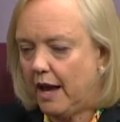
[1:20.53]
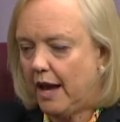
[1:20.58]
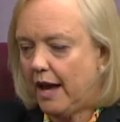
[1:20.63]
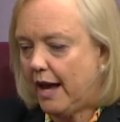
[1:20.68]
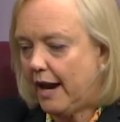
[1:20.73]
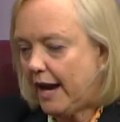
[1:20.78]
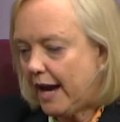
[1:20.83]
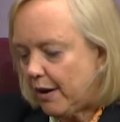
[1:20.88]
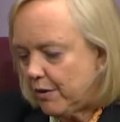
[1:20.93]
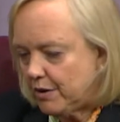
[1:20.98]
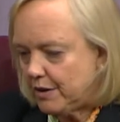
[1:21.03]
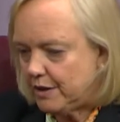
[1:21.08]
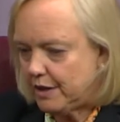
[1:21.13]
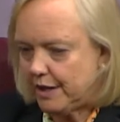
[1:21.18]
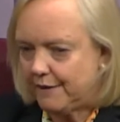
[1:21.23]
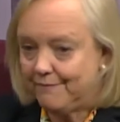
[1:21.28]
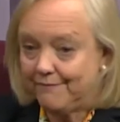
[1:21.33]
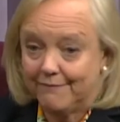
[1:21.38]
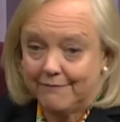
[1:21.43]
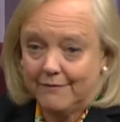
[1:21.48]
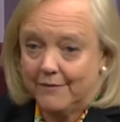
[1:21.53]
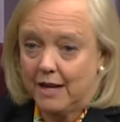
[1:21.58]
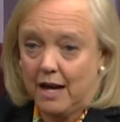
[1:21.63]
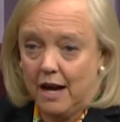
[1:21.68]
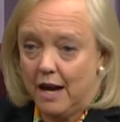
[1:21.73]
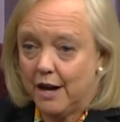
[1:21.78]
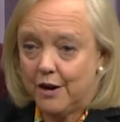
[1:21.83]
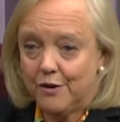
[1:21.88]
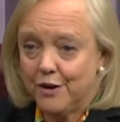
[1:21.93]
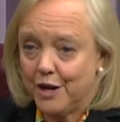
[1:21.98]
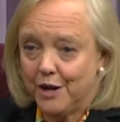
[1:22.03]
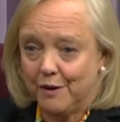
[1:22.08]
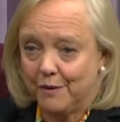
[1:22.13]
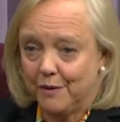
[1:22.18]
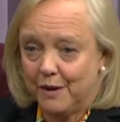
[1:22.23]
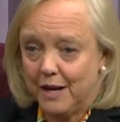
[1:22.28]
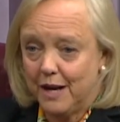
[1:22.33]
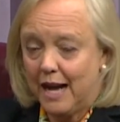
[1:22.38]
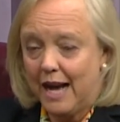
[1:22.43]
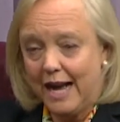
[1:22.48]
And Howard said, I don't know.
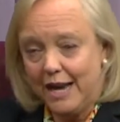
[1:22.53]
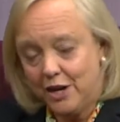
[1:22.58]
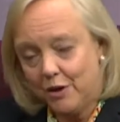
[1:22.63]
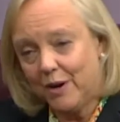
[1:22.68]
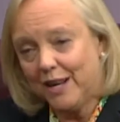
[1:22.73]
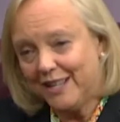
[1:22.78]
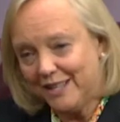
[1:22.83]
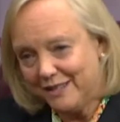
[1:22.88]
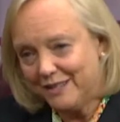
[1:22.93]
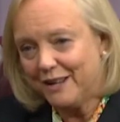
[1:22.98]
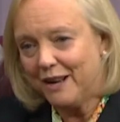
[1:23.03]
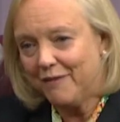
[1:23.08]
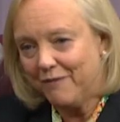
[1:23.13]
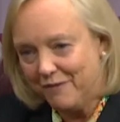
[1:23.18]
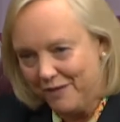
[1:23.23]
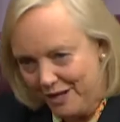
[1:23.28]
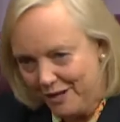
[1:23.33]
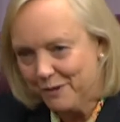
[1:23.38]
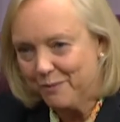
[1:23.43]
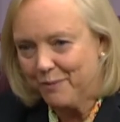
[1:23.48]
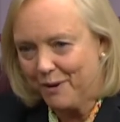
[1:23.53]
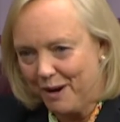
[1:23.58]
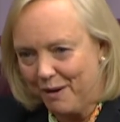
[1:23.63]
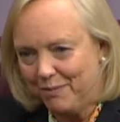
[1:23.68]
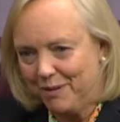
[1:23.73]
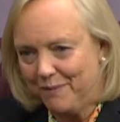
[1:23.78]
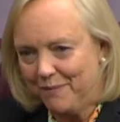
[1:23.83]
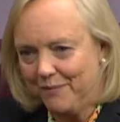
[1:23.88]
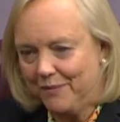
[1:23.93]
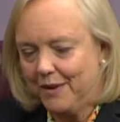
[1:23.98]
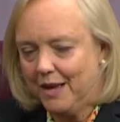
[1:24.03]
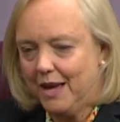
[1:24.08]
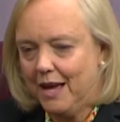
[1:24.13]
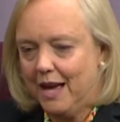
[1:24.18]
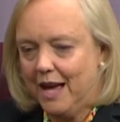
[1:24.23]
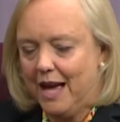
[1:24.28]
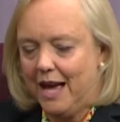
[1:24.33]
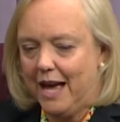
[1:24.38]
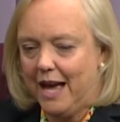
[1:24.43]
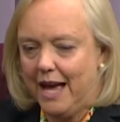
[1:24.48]
I know I can solve this problem.
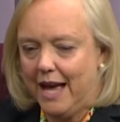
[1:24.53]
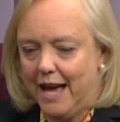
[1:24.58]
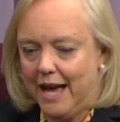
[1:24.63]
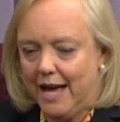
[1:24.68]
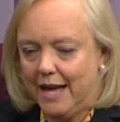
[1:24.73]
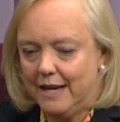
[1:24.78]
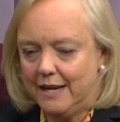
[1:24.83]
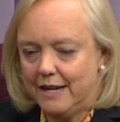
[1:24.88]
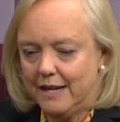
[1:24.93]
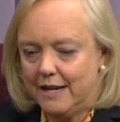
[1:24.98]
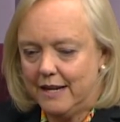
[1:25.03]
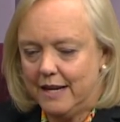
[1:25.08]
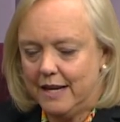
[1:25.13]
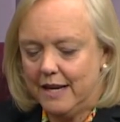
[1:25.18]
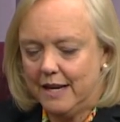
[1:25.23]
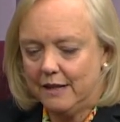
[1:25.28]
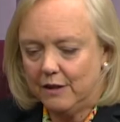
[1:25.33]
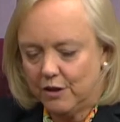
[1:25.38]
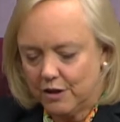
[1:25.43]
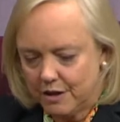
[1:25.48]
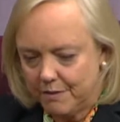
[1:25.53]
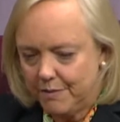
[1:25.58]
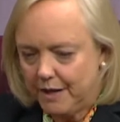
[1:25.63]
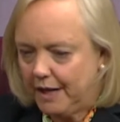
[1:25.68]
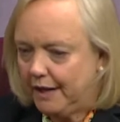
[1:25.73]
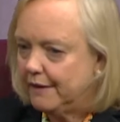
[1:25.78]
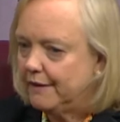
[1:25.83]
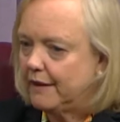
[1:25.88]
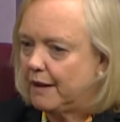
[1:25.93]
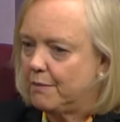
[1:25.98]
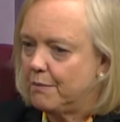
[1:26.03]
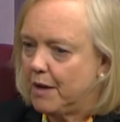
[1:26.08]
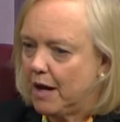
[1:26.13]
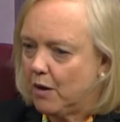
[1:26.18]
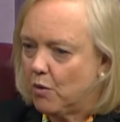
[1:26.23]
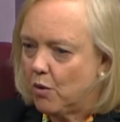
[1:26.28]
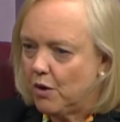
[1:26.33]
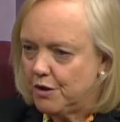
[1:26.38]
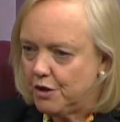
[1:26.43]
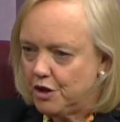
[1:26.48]
And he looked at me and he said,
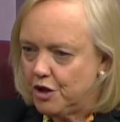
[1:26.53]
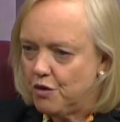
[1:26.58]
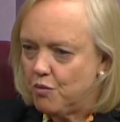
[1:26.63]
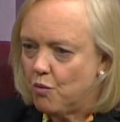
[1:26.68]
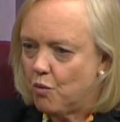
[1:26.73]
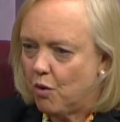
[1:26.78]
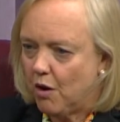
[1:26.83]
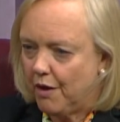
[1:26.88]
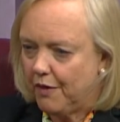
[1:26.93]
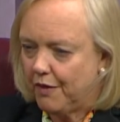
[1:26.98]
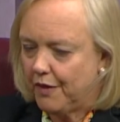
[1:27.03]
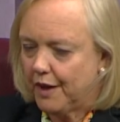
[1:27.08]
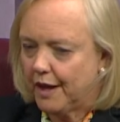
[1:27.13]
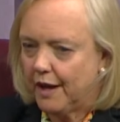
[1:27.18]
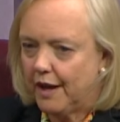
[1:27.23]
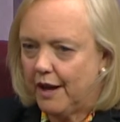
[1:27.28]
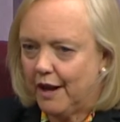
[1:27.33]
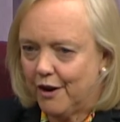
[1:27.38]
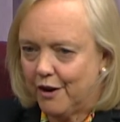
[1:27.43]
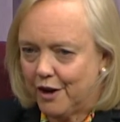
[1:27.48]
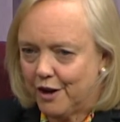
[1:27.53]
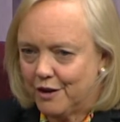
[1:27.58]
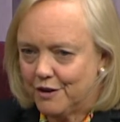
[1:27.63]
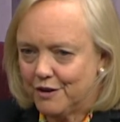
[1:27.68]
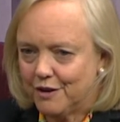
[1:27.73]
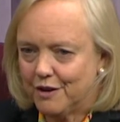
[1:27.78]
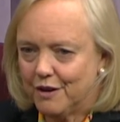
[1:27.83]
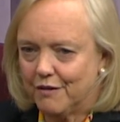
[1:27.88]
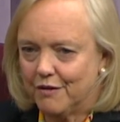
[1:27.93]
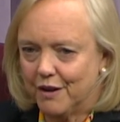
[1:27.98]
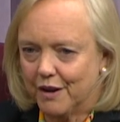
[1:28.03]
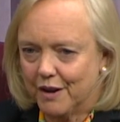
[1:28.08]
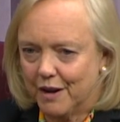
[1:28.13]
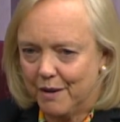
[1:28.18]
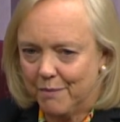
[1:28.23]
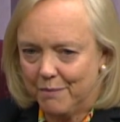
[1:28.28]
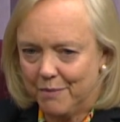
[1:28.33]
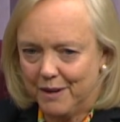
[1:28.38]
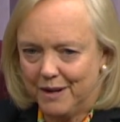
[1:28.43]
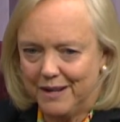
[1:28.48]
Meg, what do you want the character of the
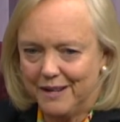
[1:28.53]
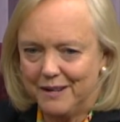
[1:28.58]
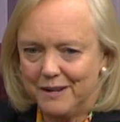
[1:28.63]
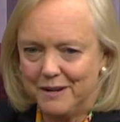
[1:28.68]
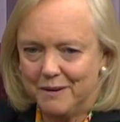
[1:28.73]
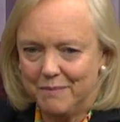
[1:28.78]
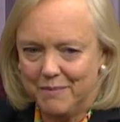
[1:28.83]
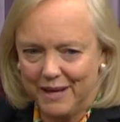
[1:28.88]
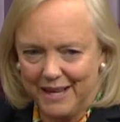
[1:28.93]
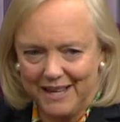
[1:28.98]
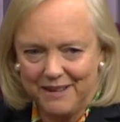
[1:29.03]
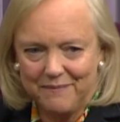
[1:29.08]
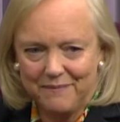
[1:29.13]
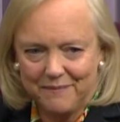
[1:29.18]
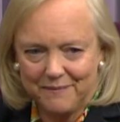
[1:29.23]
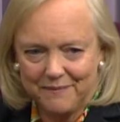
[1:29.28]
company to be?